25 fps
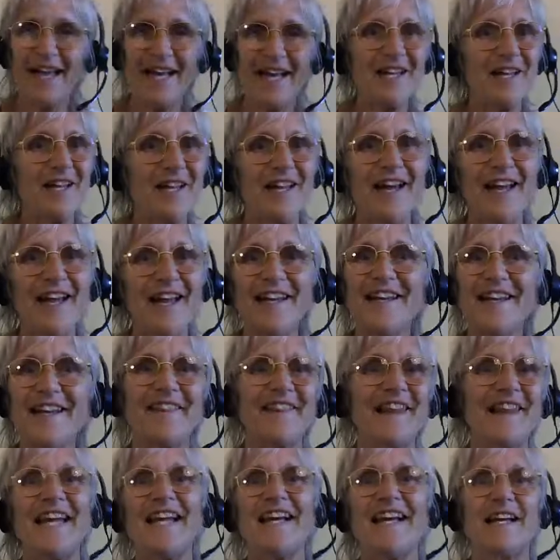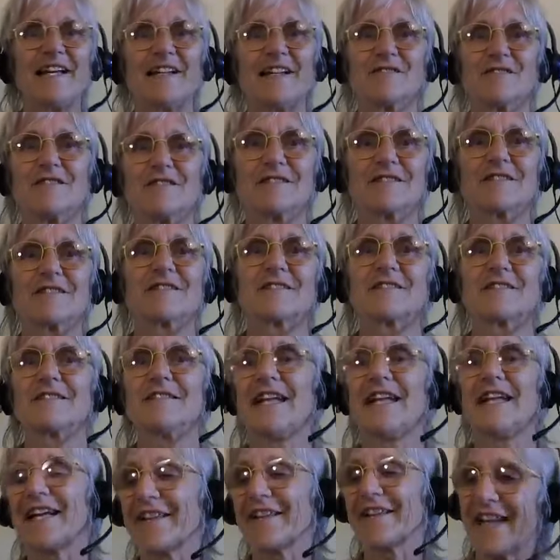any anything that uh,
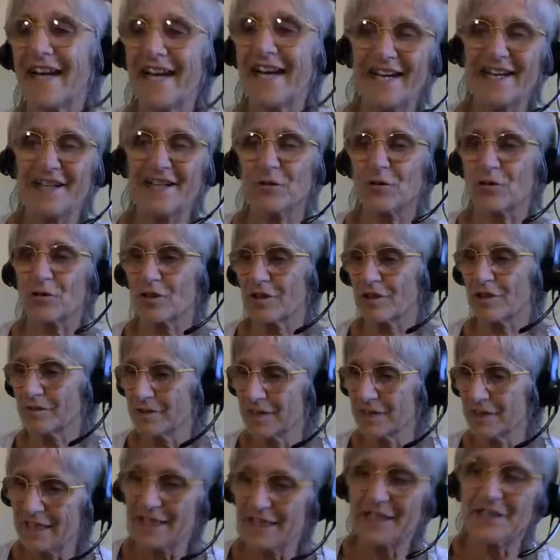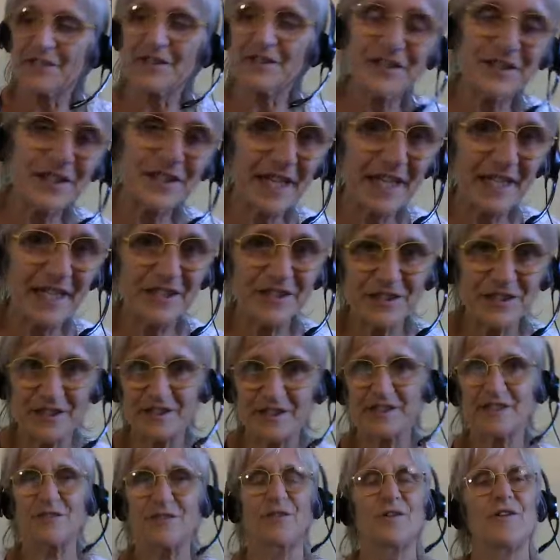like that or
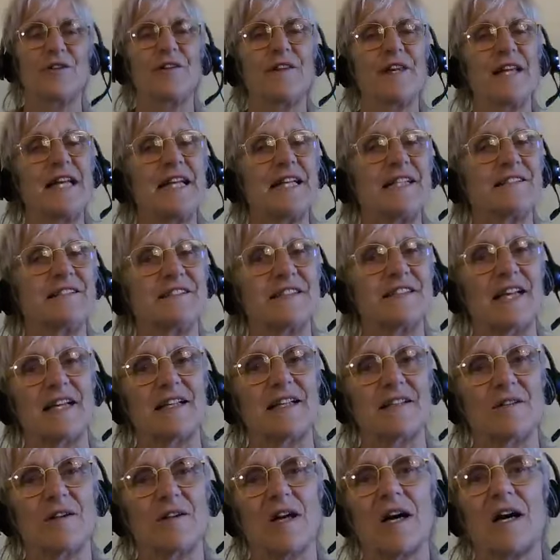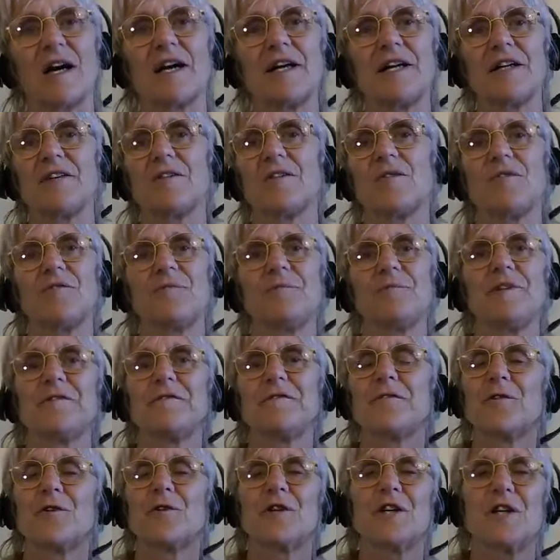irritation or feelings that are not
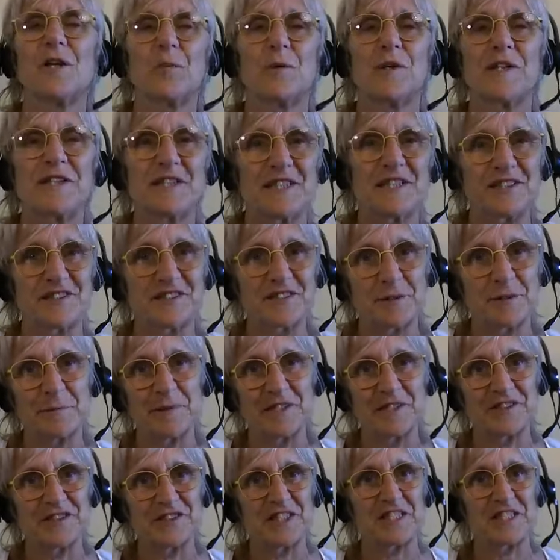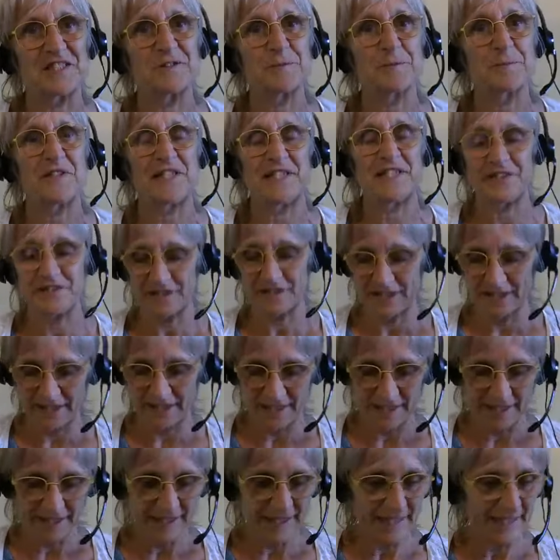before they were not so much expressed
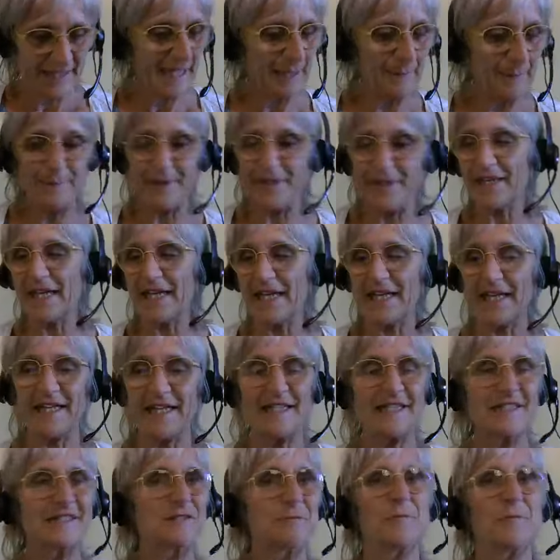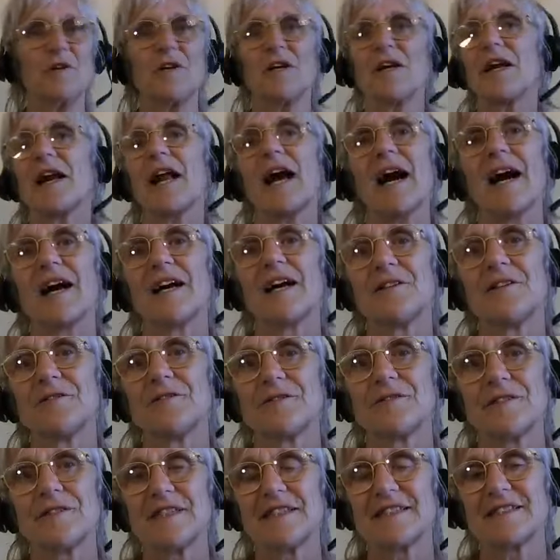they can be there and it's more
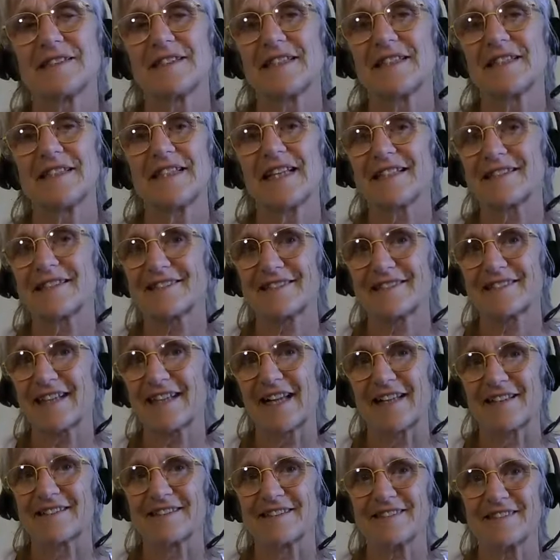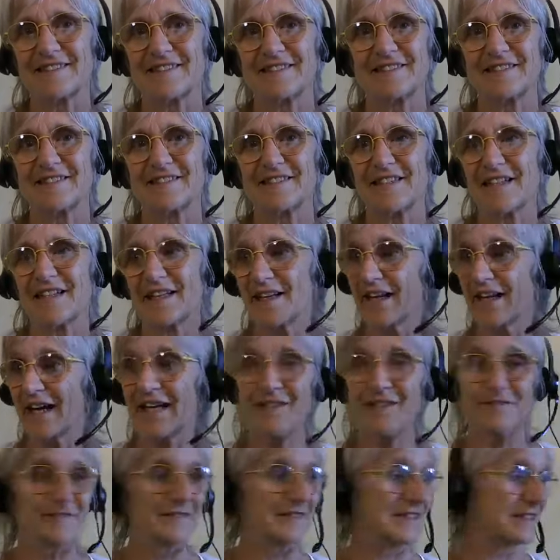alive it's in that sense it's
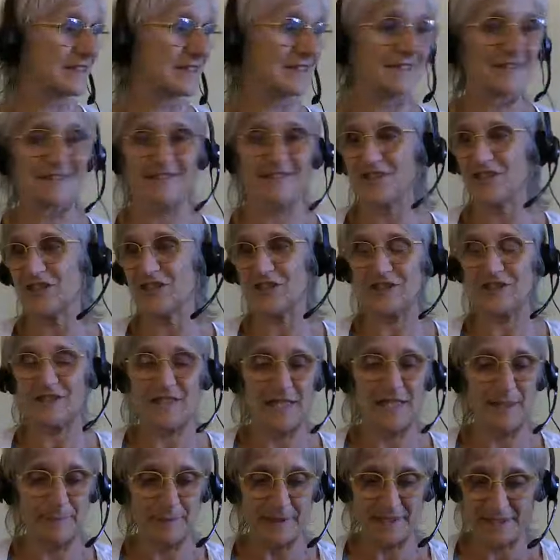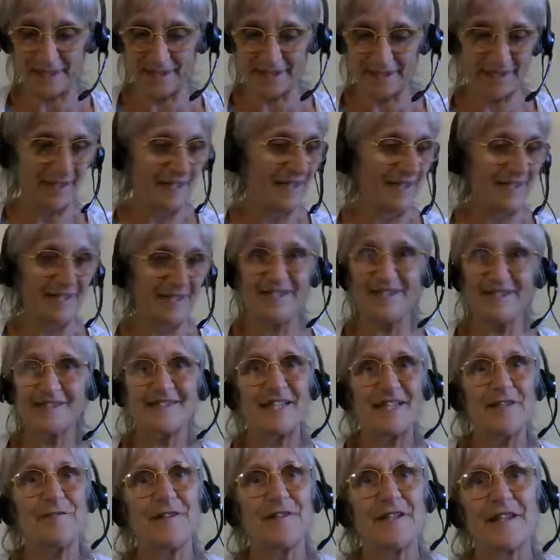aliveness it's just coming and
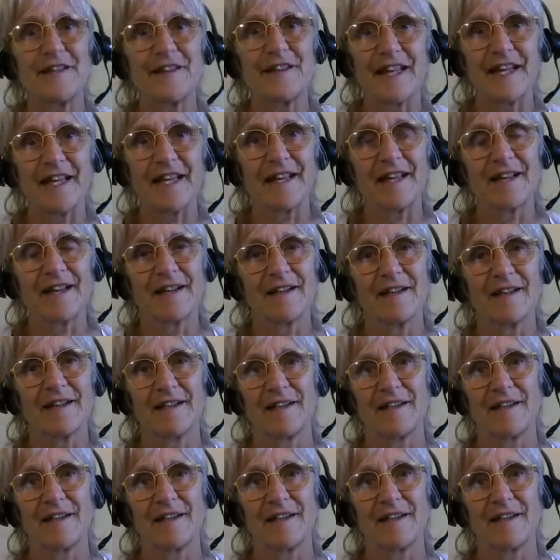it's everything